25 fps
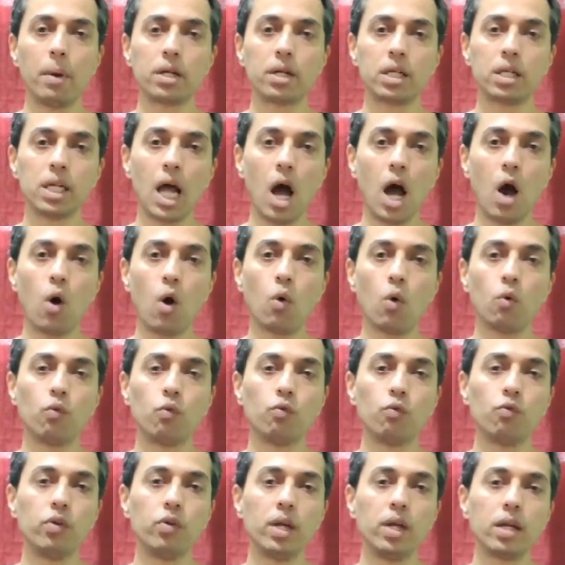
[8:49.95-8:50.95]
but
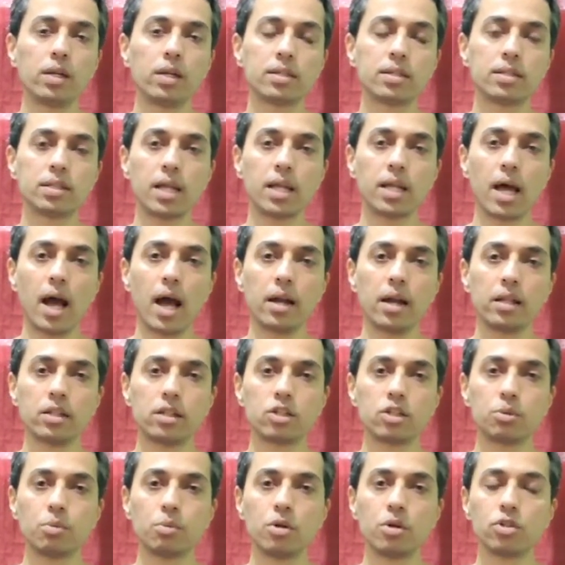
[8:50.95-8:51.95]
now we understand
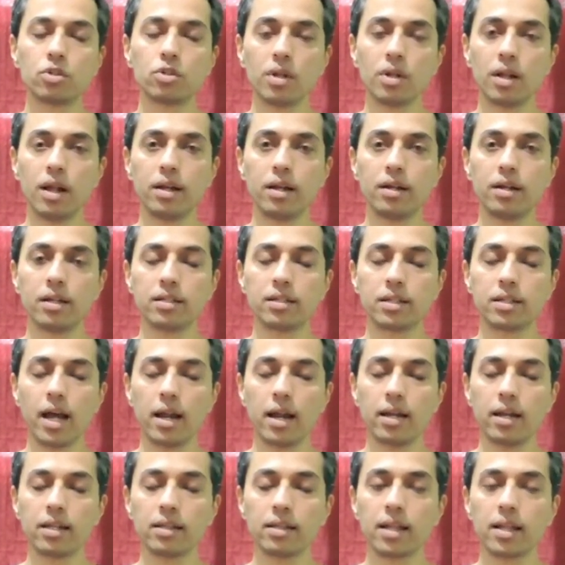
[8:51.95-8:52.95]
in the spiritual
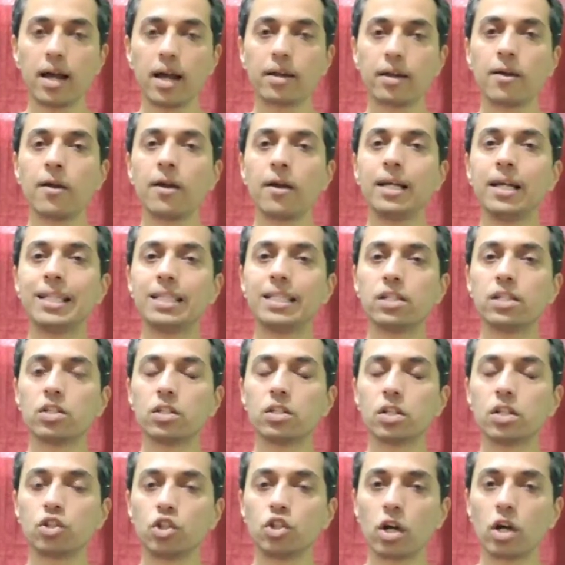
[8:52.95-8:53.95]
understanding that
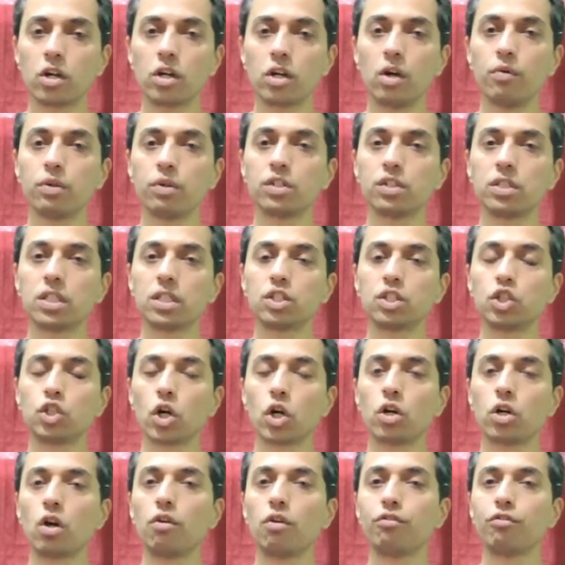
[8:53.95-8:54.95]
this is a chakra which is a
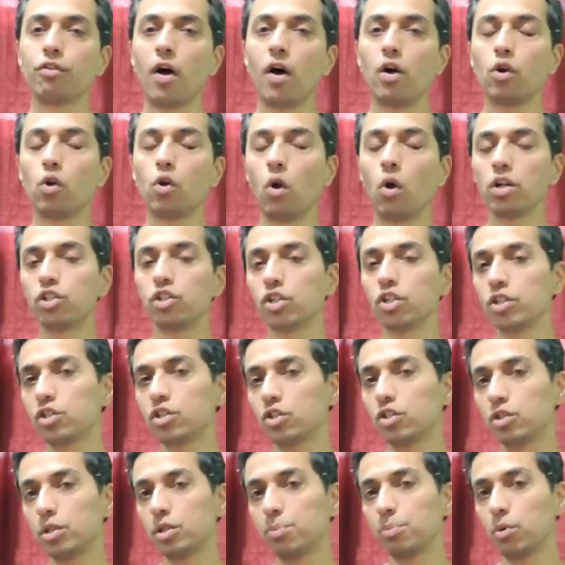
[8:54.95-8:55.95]
chakra of not
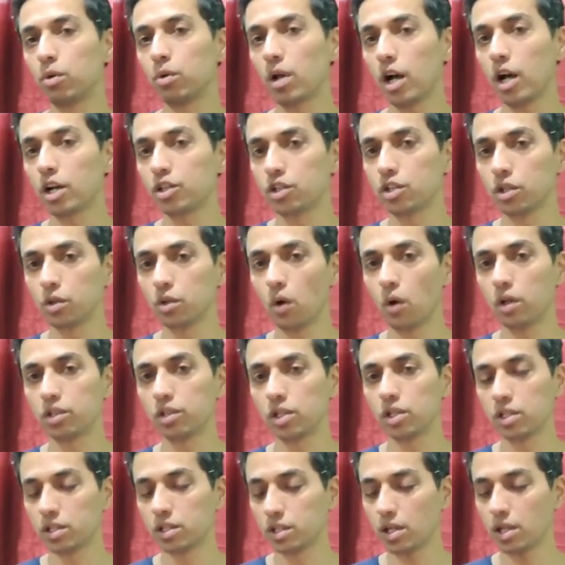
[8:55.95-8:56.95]
just reproduction
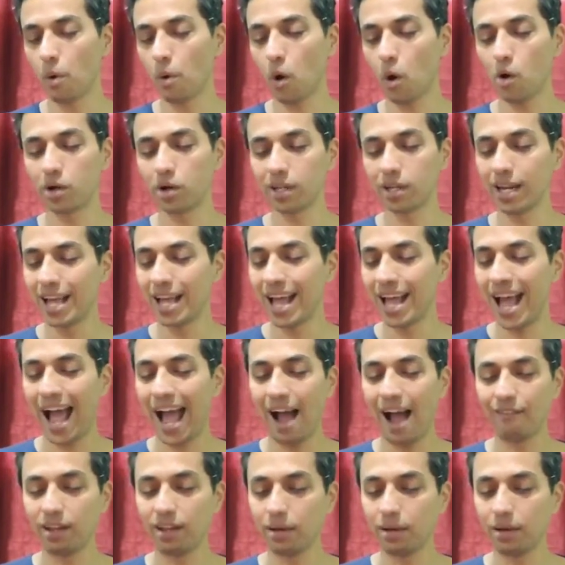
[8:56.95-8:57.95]
not just about
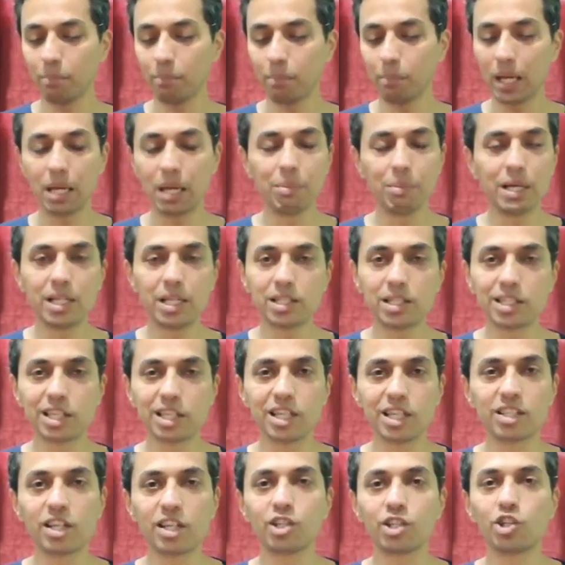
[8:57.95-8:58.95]
having
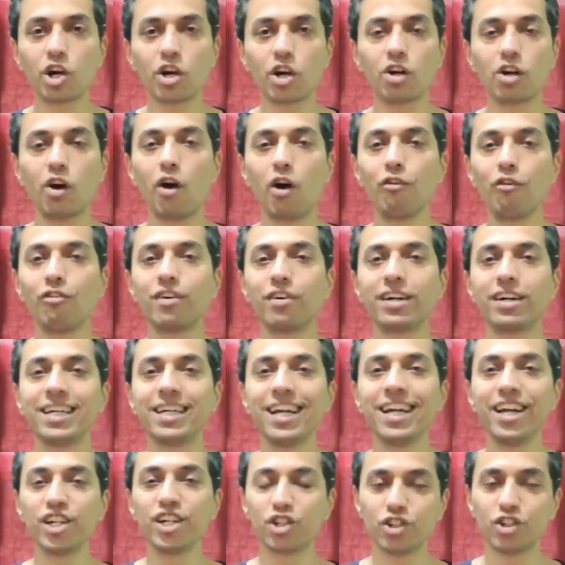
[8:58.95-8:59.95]
babies it's a chakra of
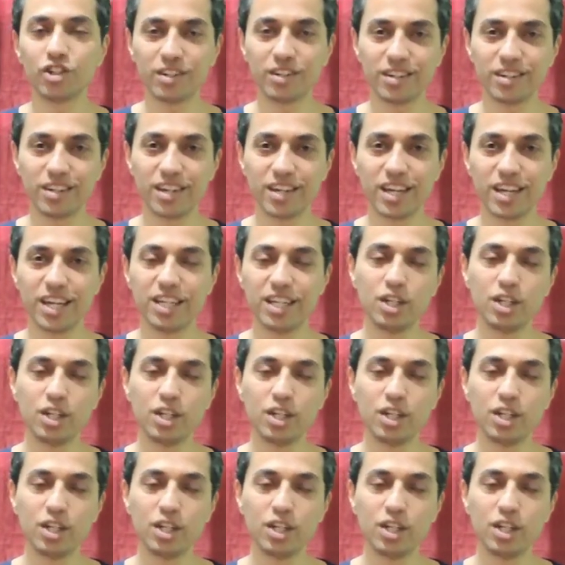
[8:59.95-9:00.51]
creation